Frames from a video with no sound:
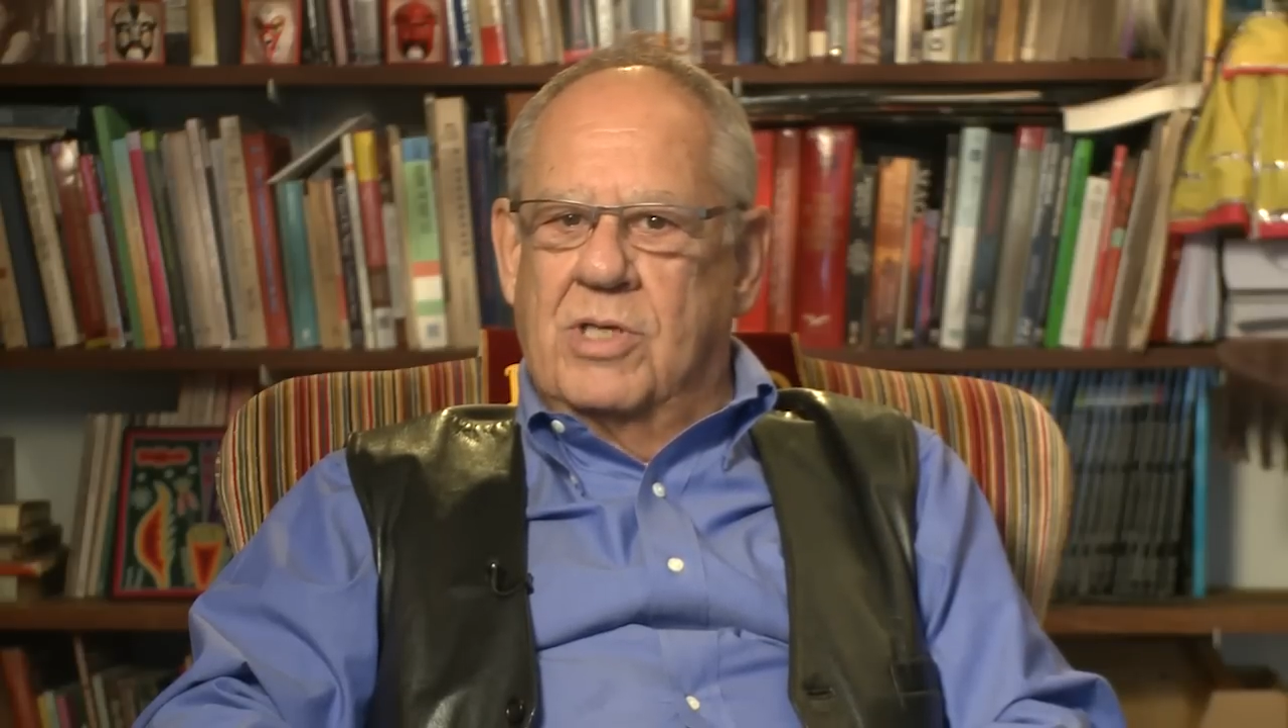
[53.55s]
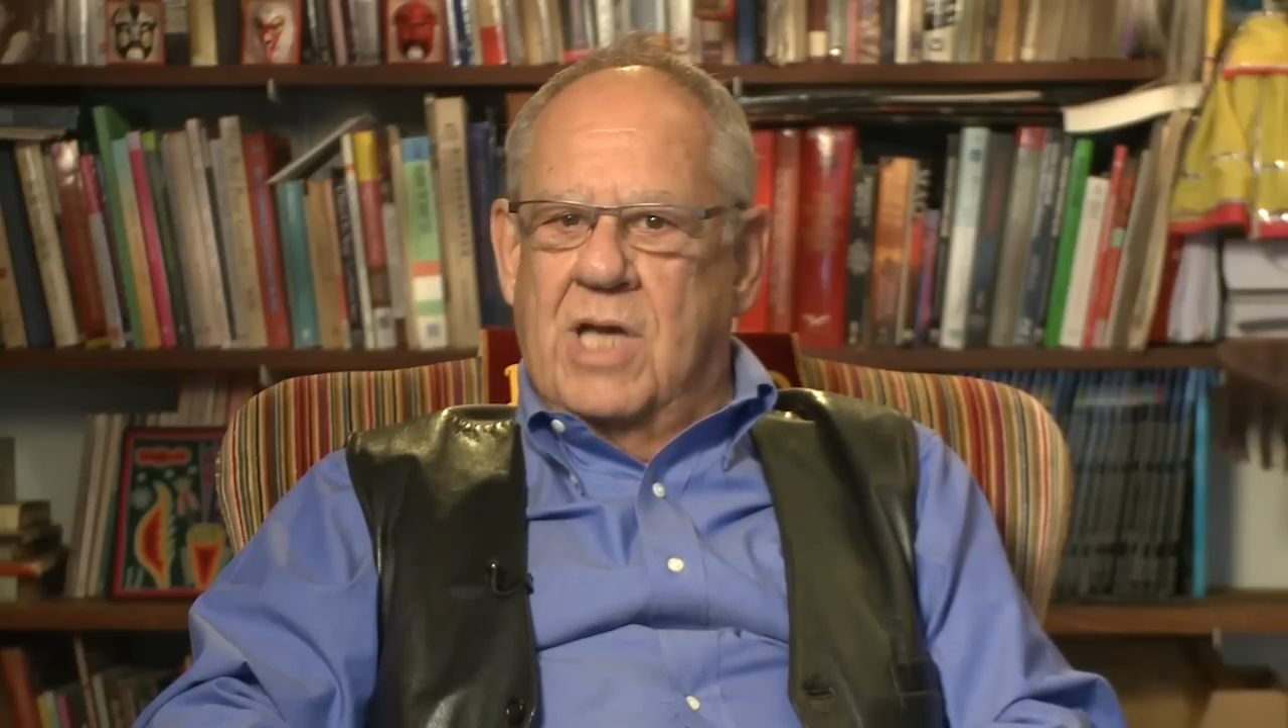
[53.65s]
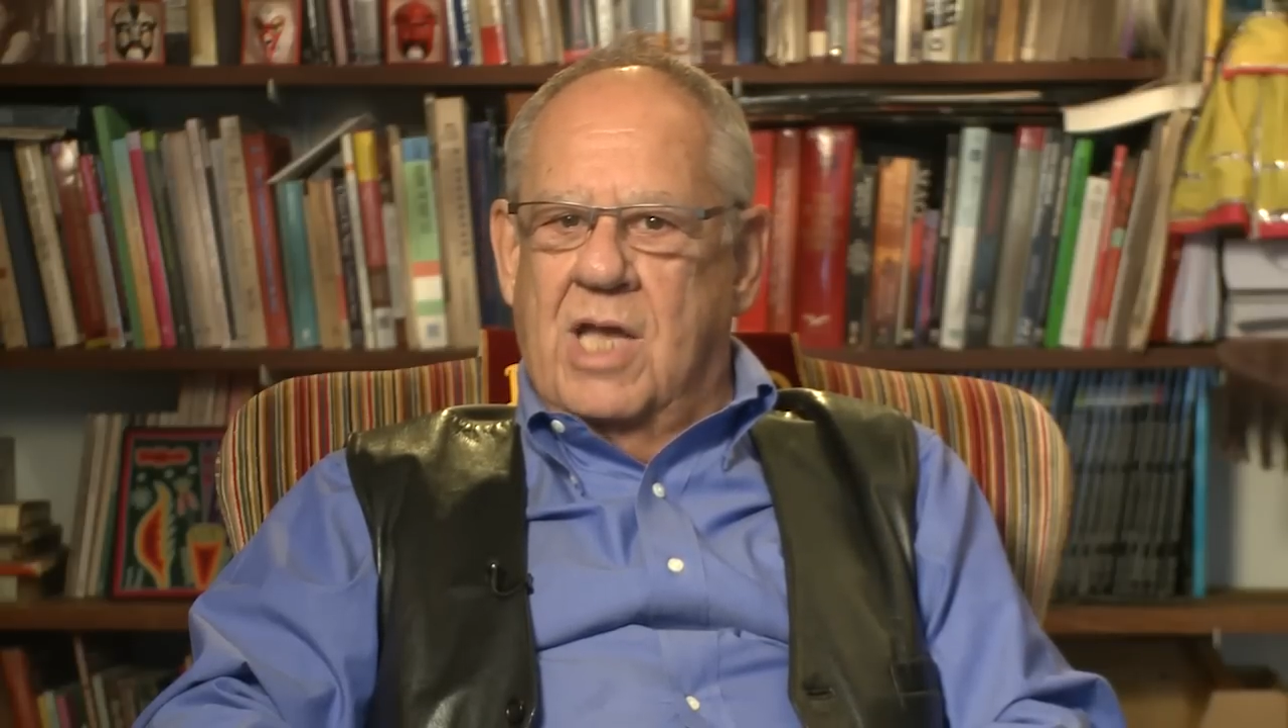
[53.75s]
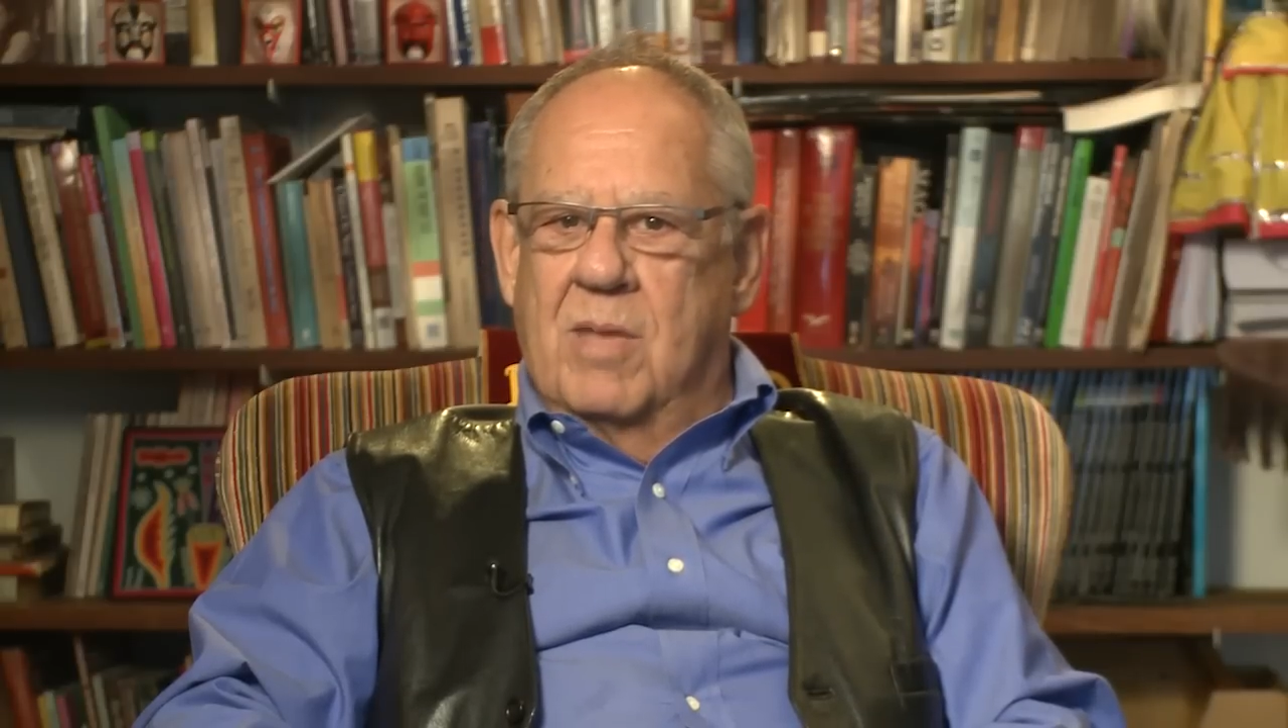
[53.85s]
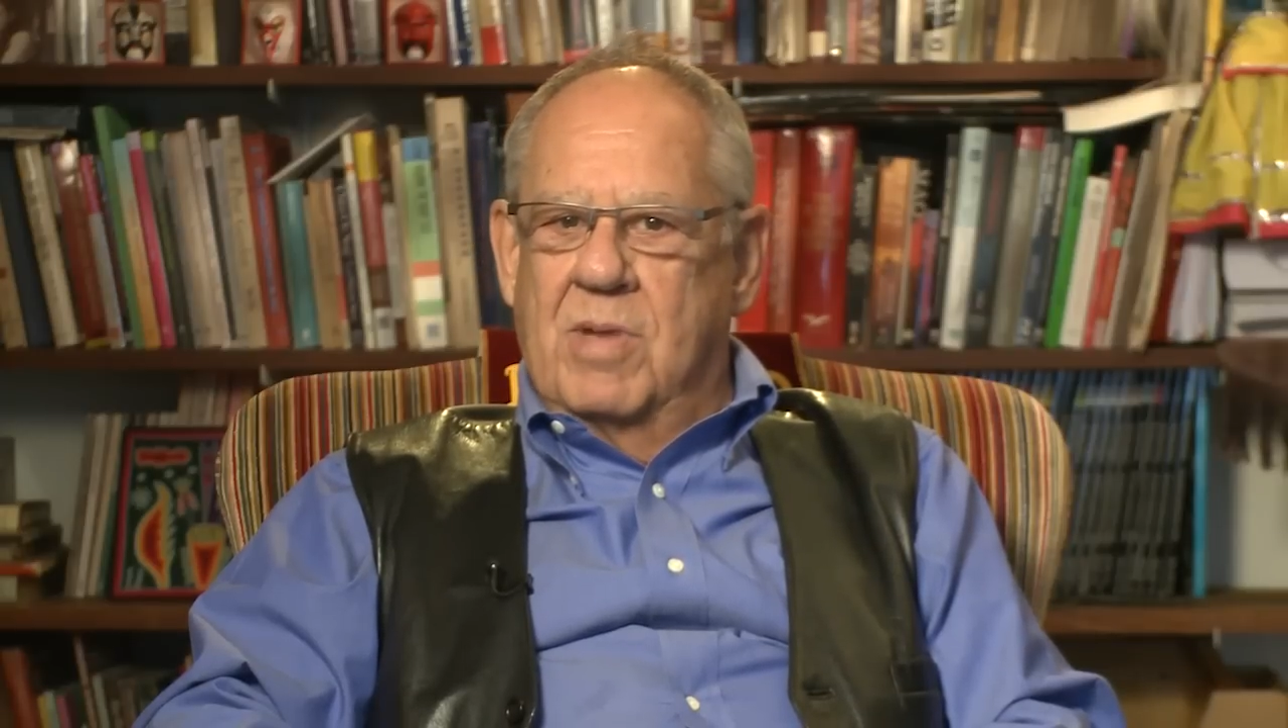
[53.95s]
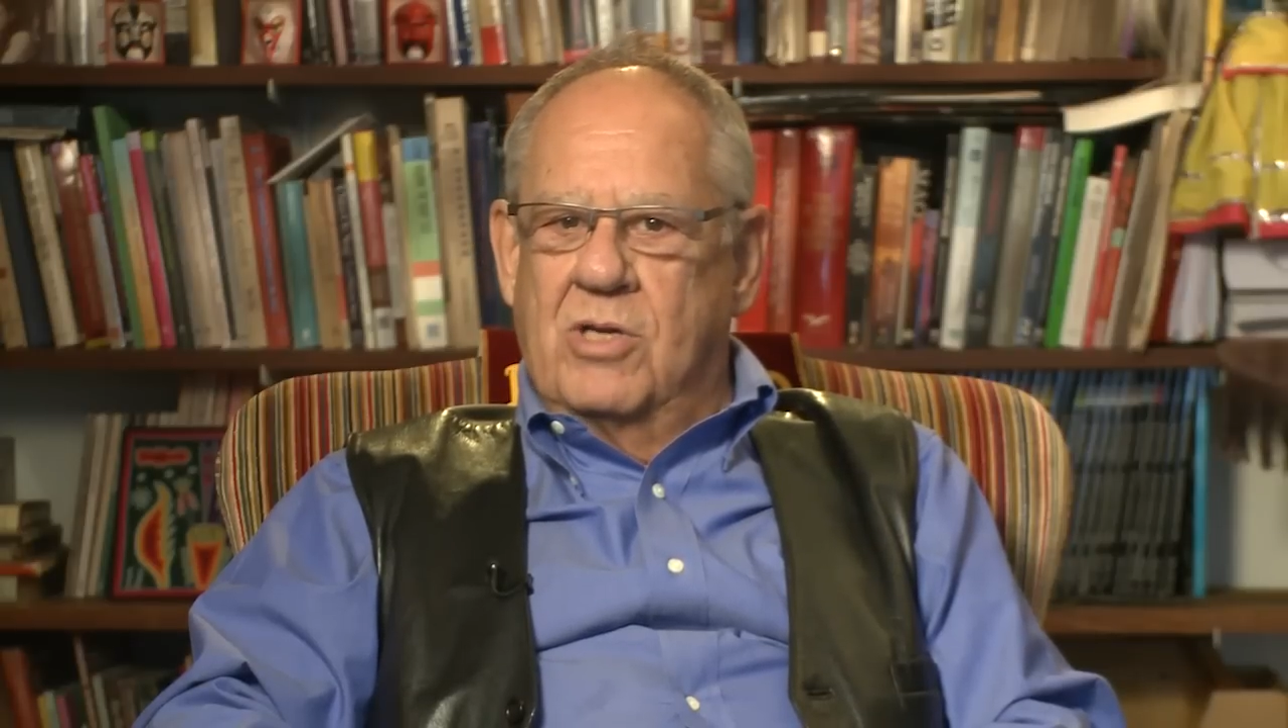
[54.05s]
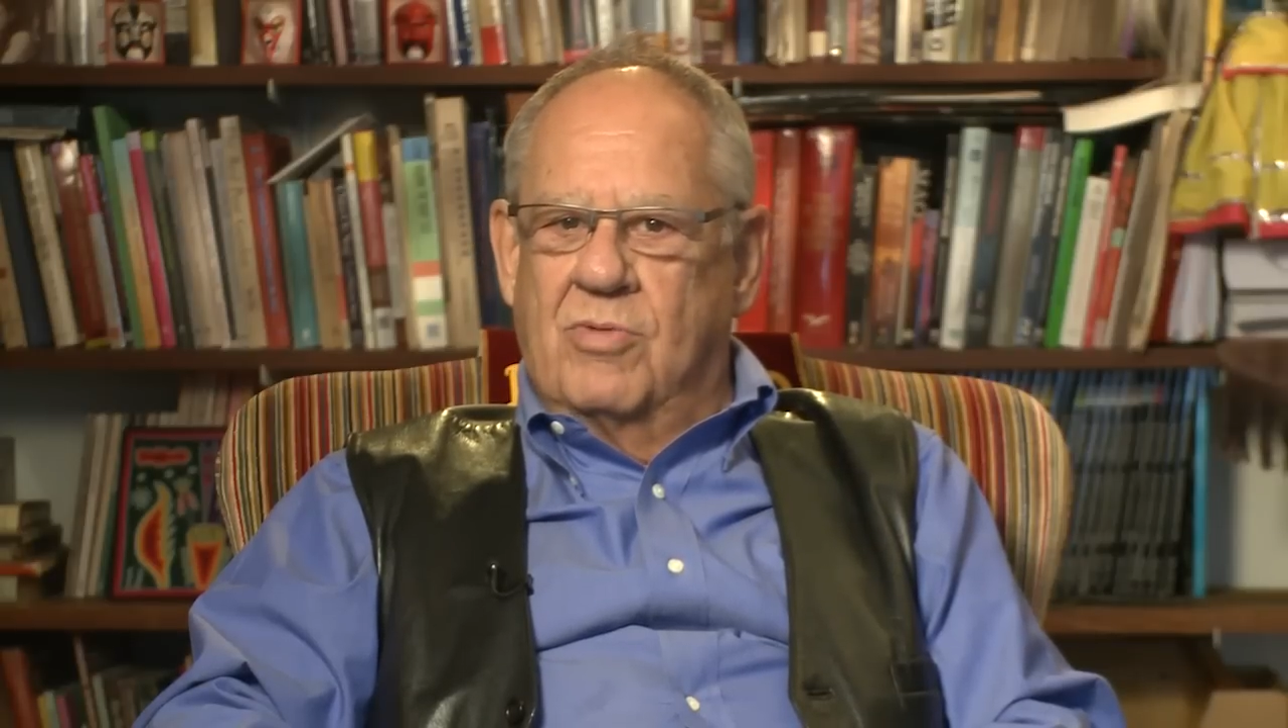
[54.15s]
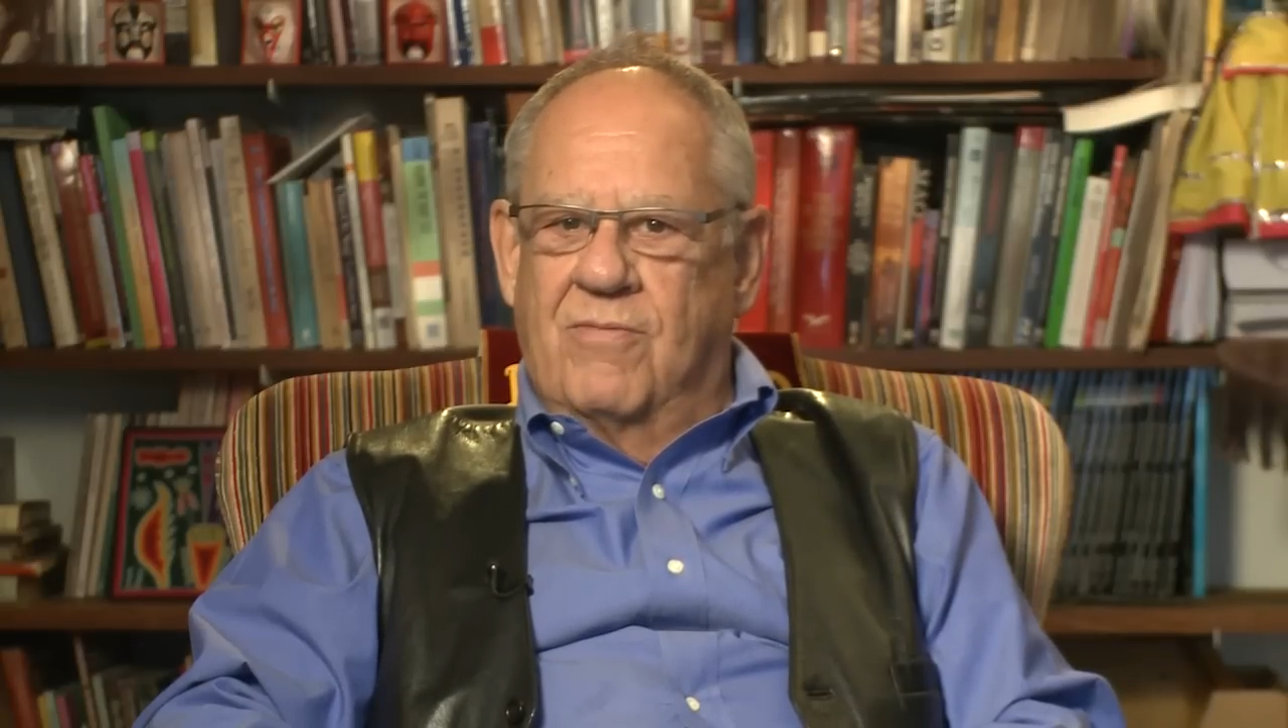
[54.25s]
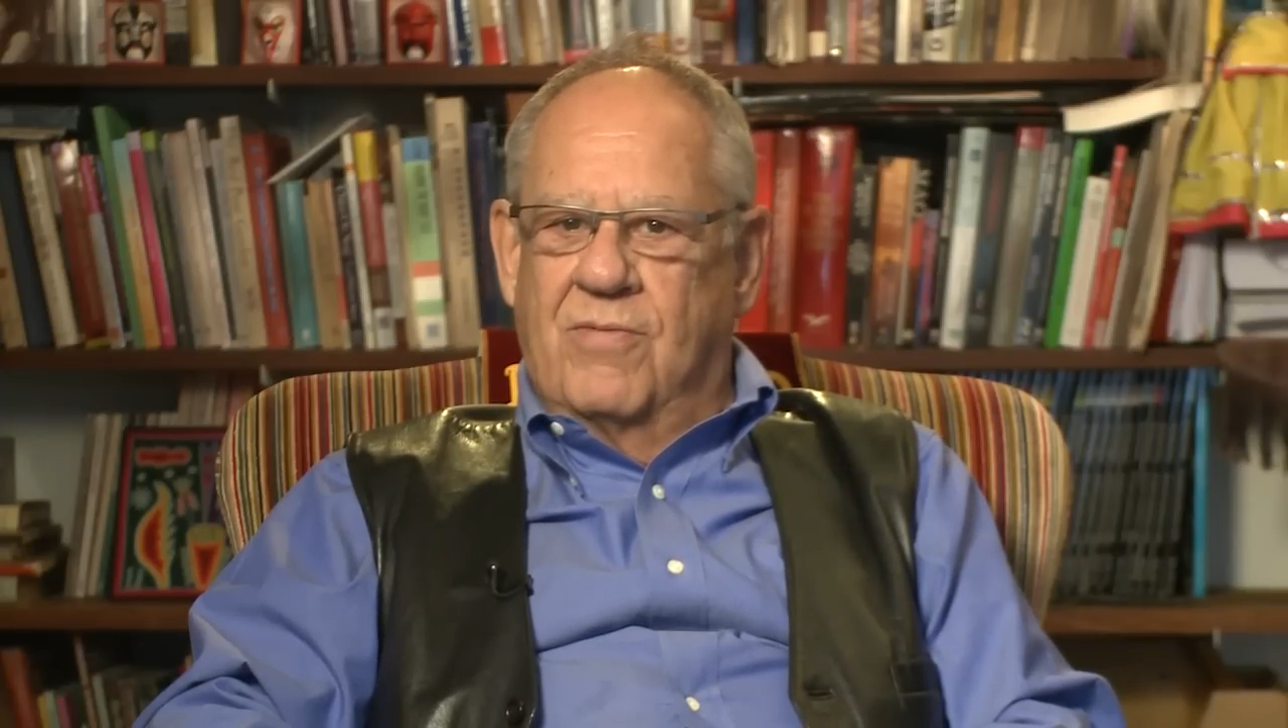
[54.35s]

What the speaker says: documentary